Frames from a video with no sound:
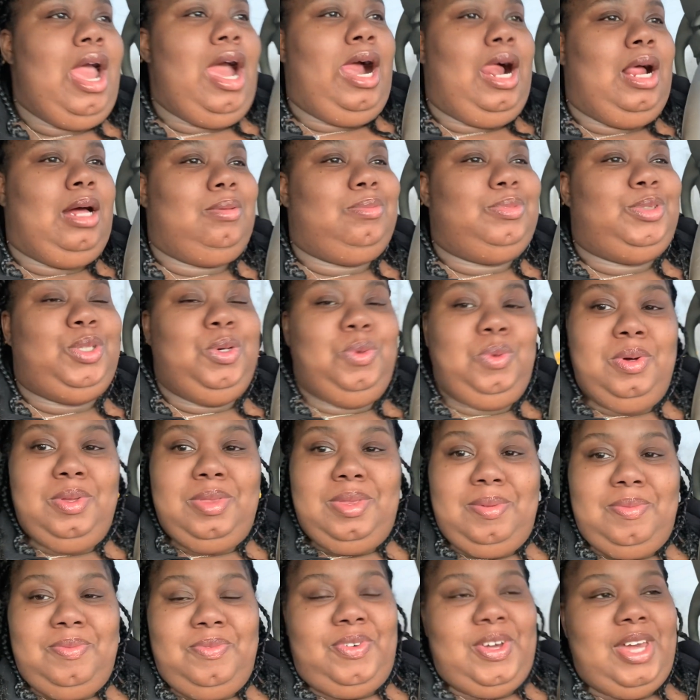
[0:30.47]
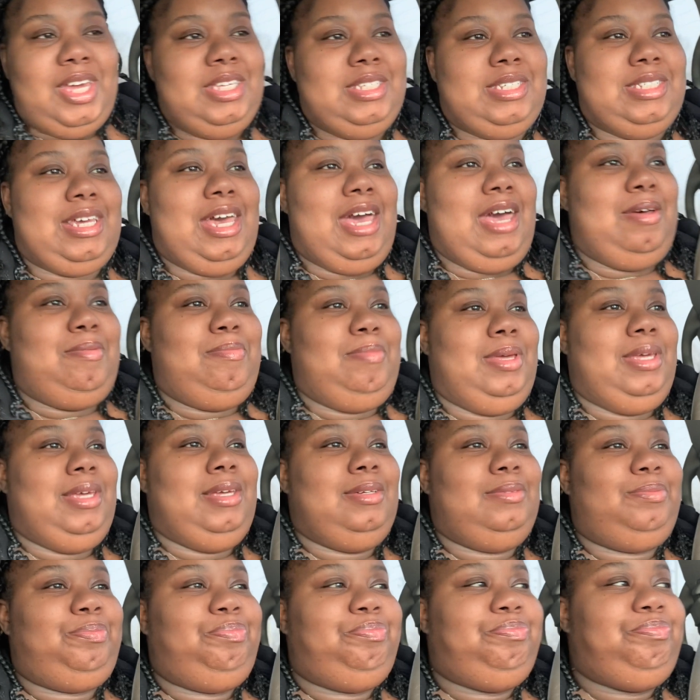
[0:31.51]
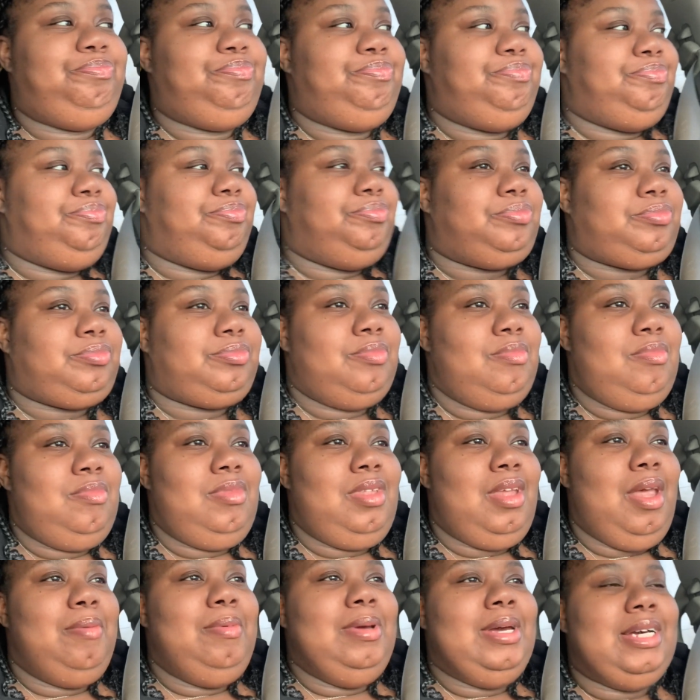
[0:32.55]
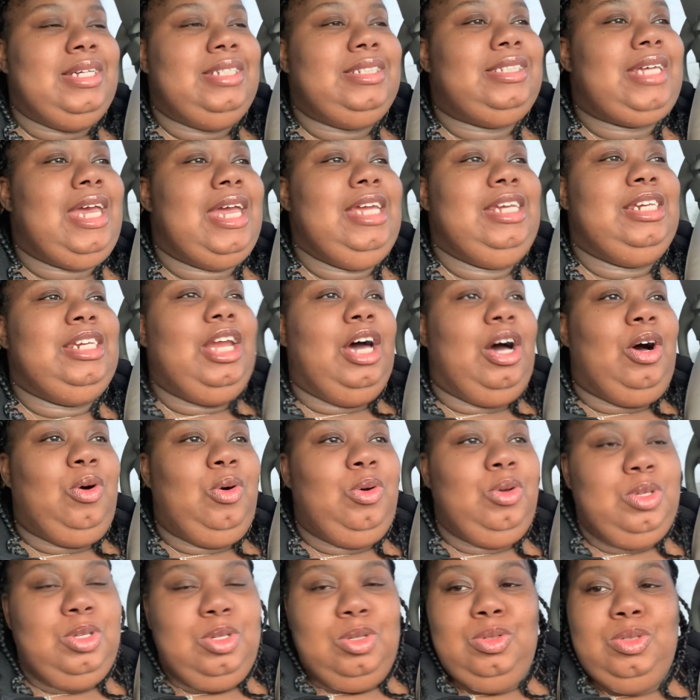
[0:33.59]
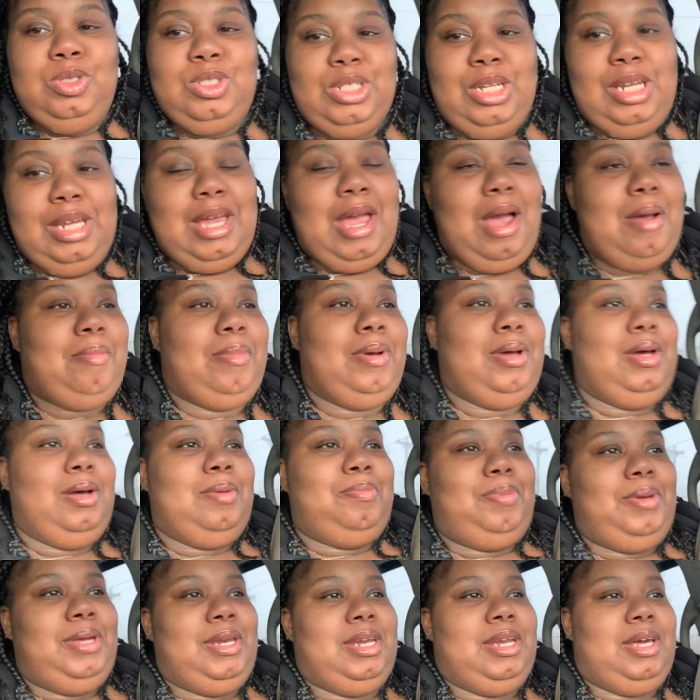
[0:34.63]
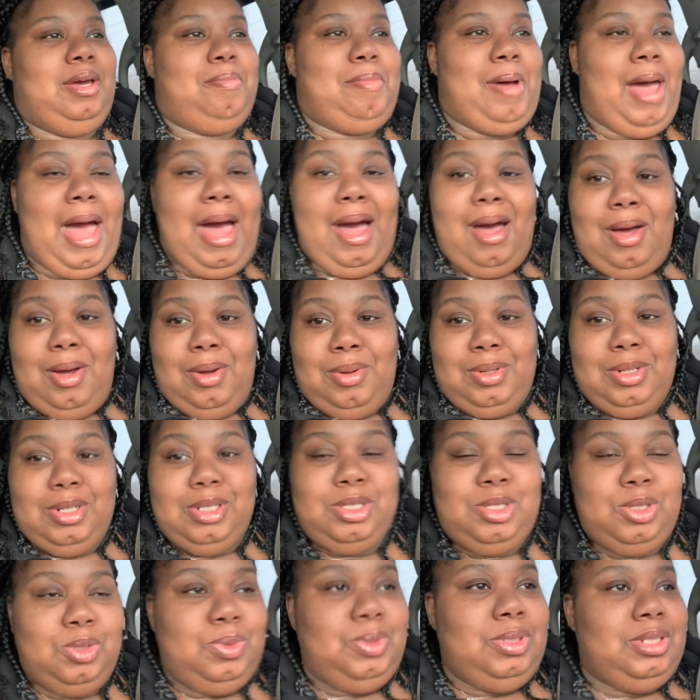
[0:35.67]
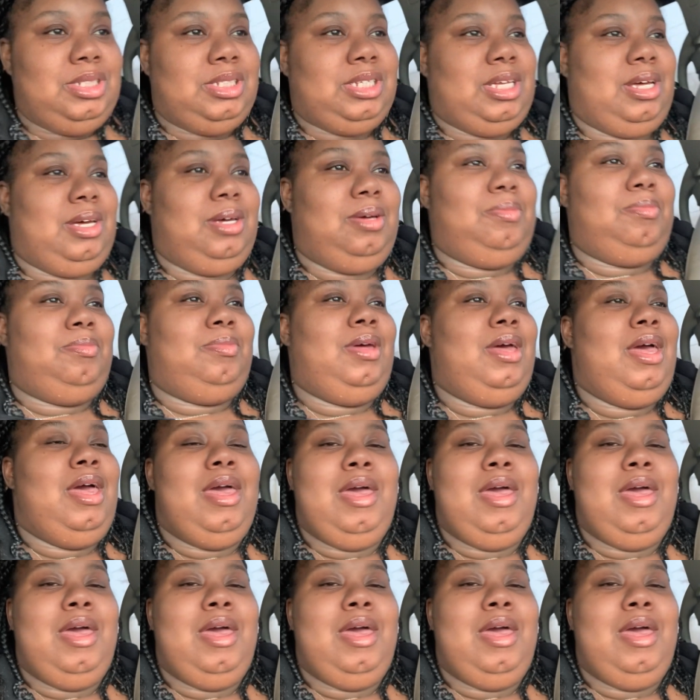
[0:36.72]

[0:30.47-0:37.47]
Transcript: um, two of them facetime me because they know usually i'm up and about and doing something